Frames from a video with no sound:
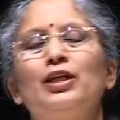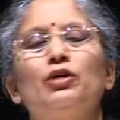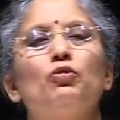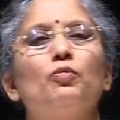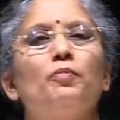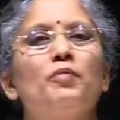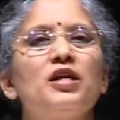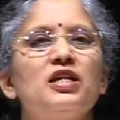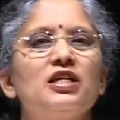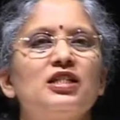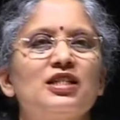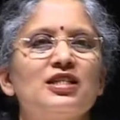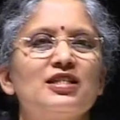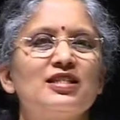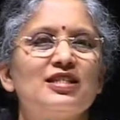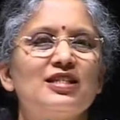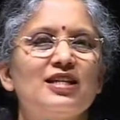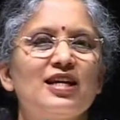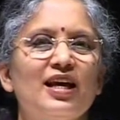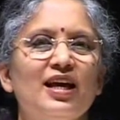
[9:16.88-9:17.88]
The
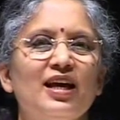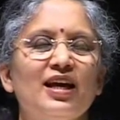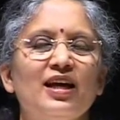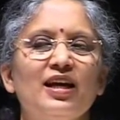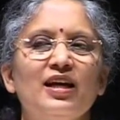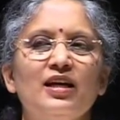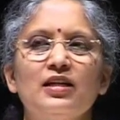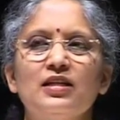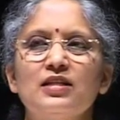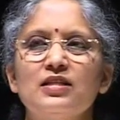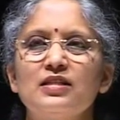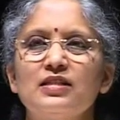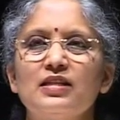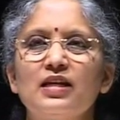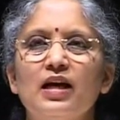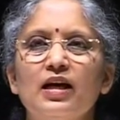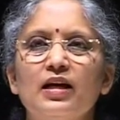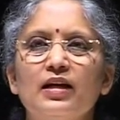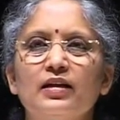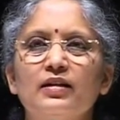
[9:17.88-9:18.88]
Upanishads say it is
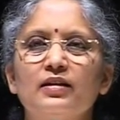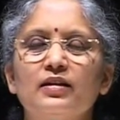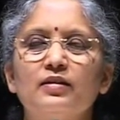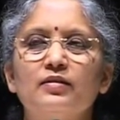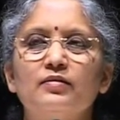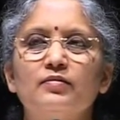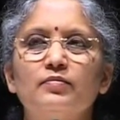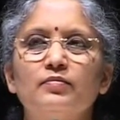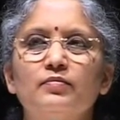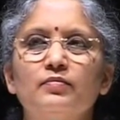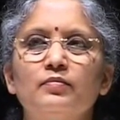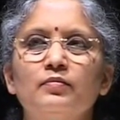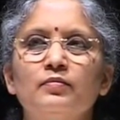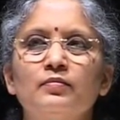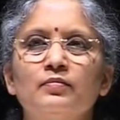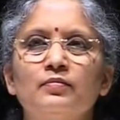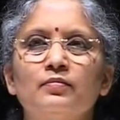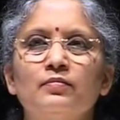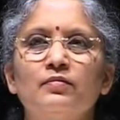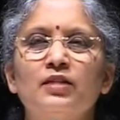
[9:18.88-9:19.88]
like
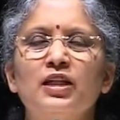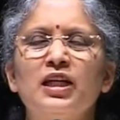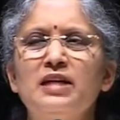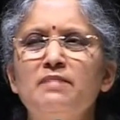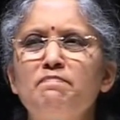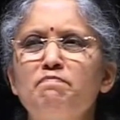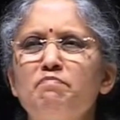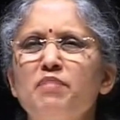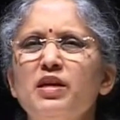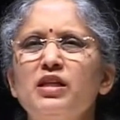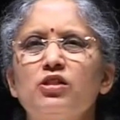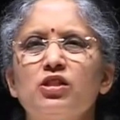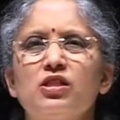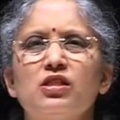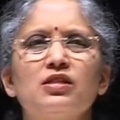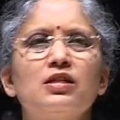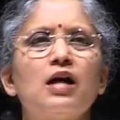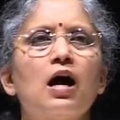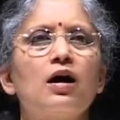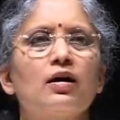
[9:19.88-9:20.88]
in
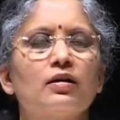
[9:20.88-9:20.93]
pitch